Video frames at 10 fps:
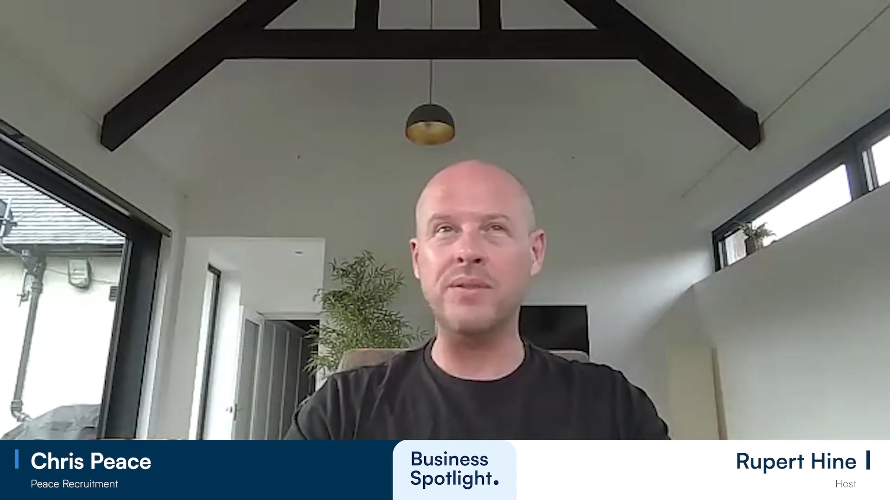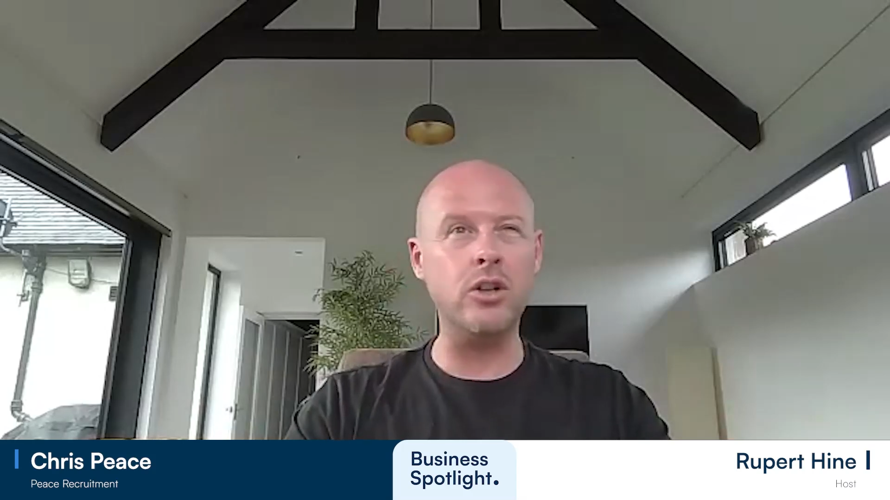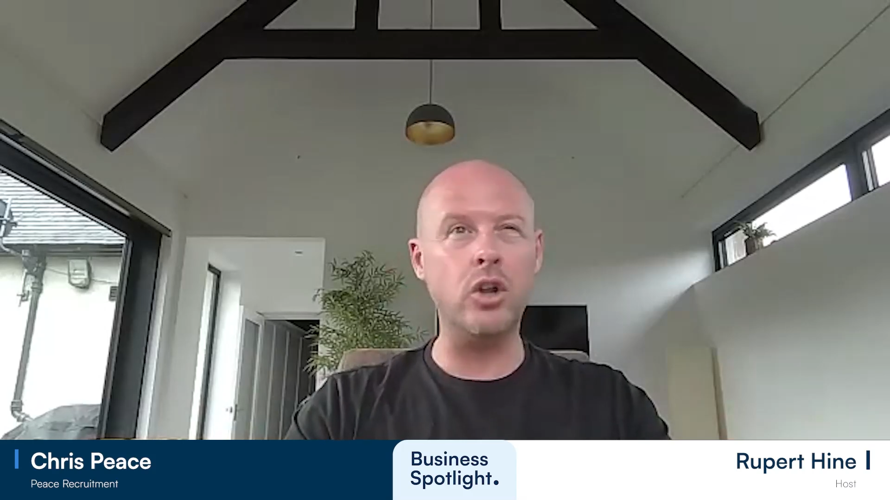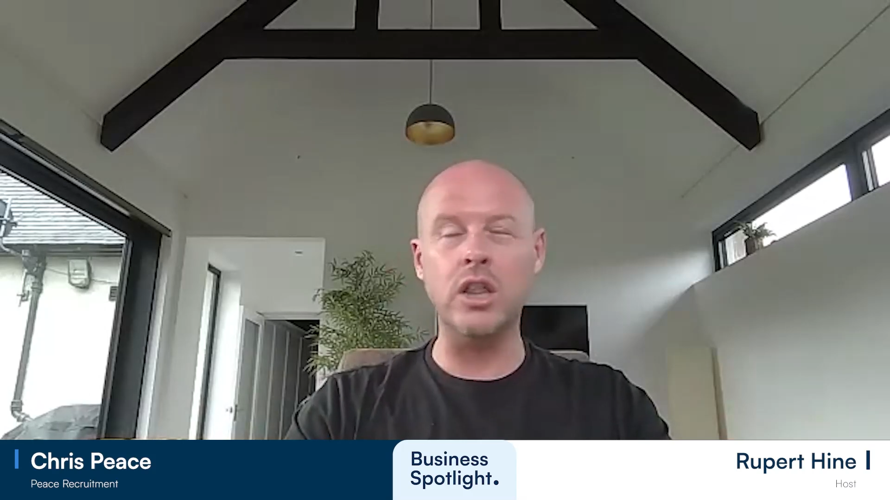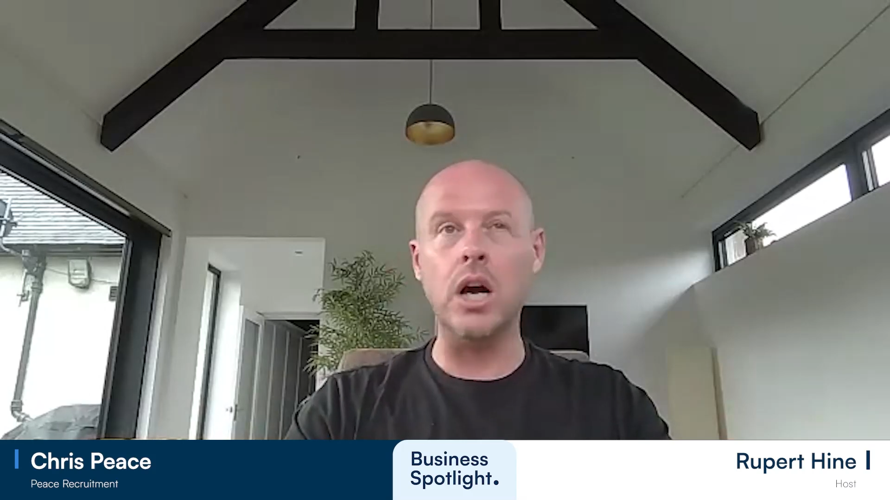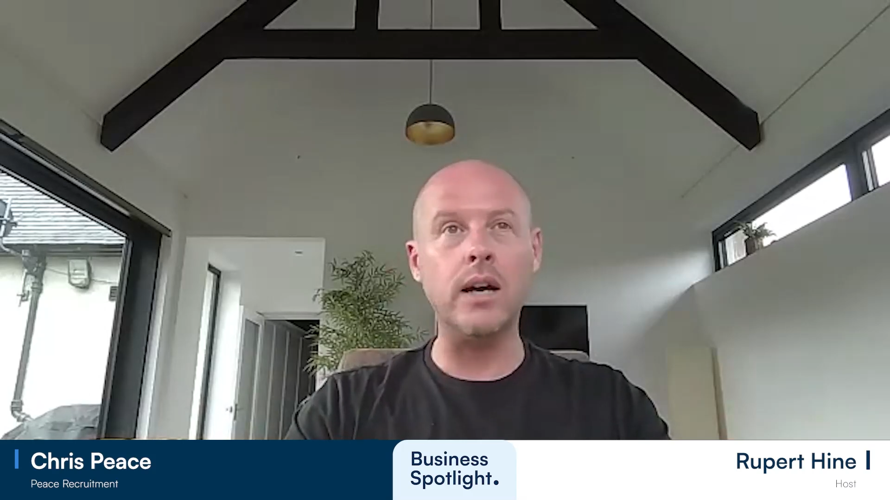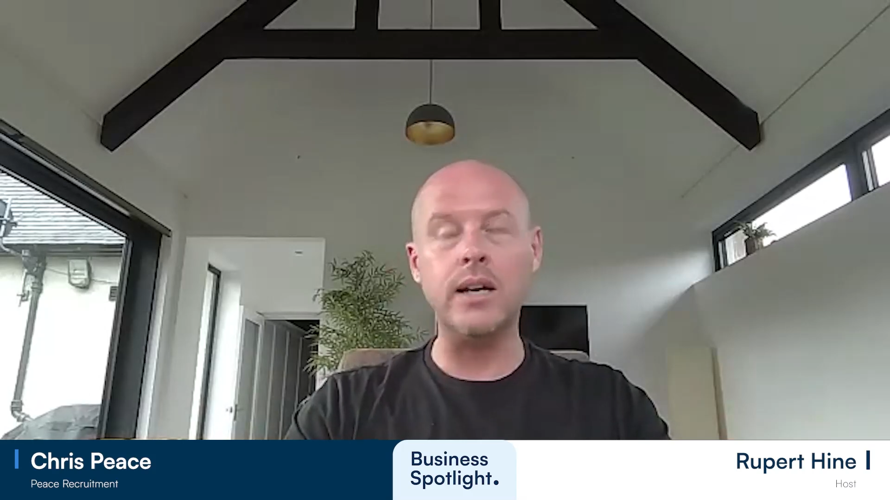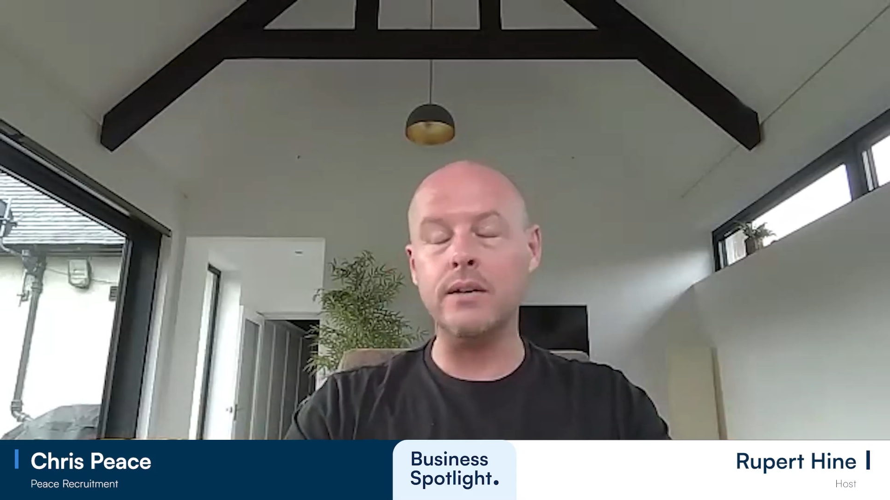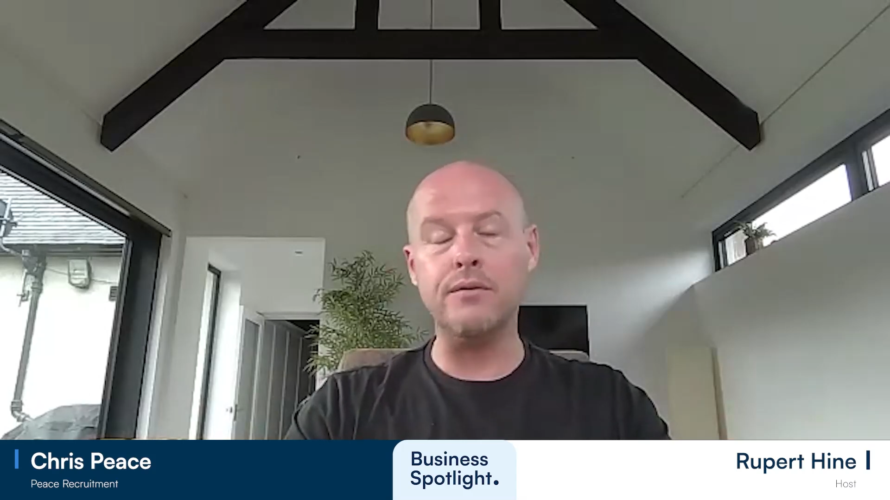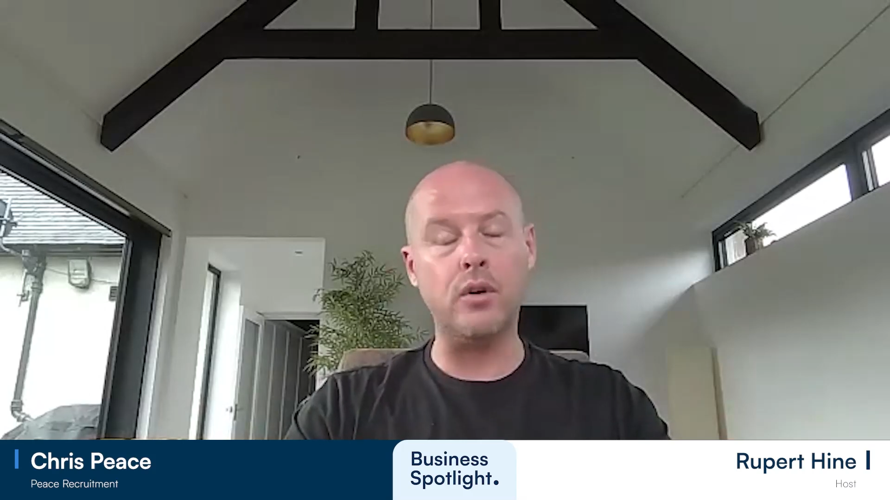there's a lot of
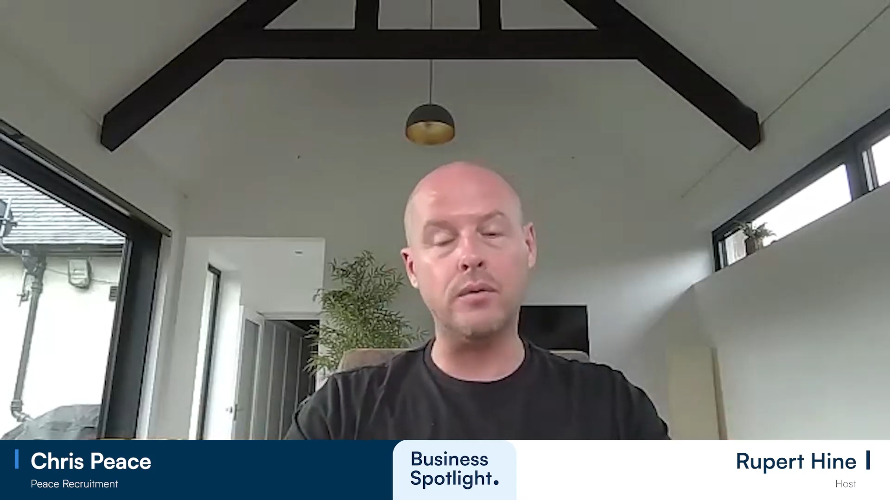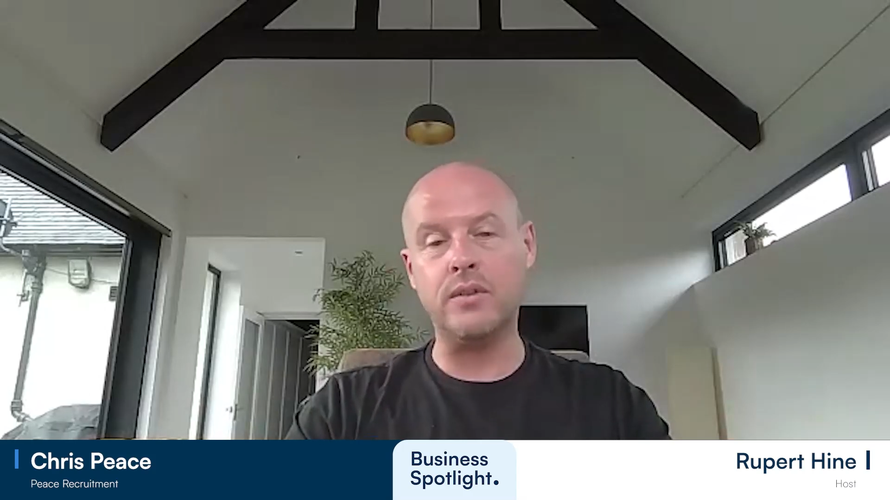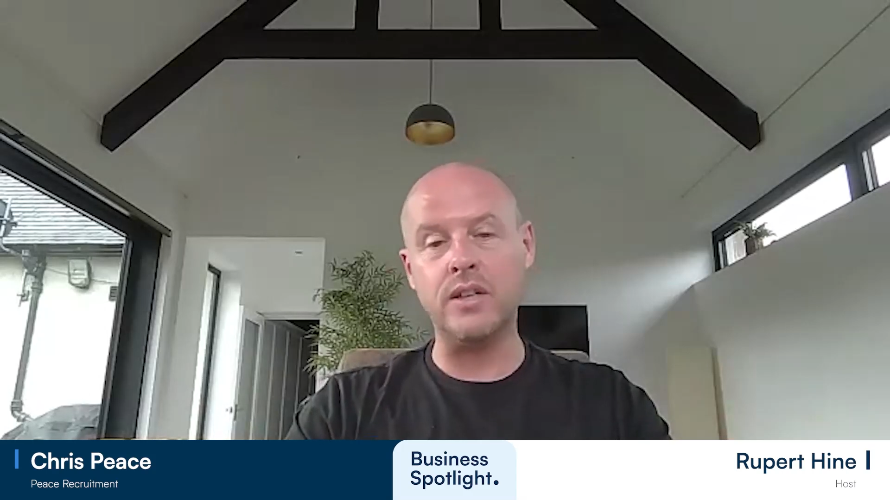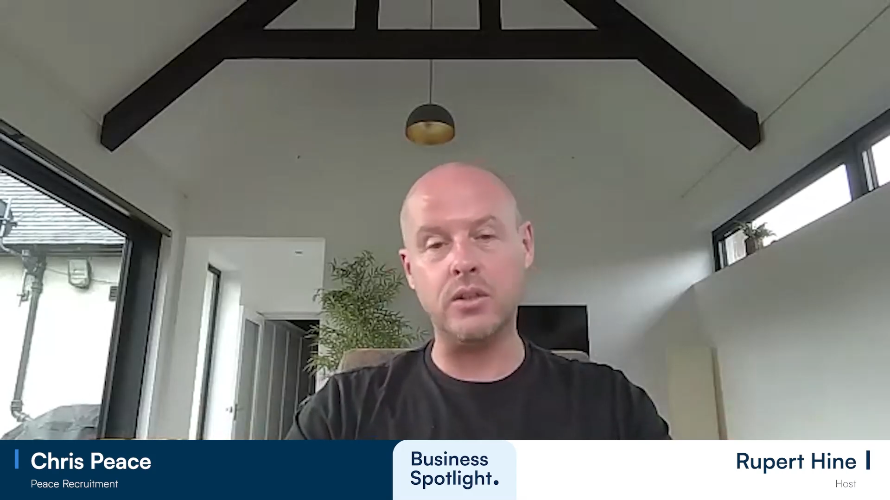luck involved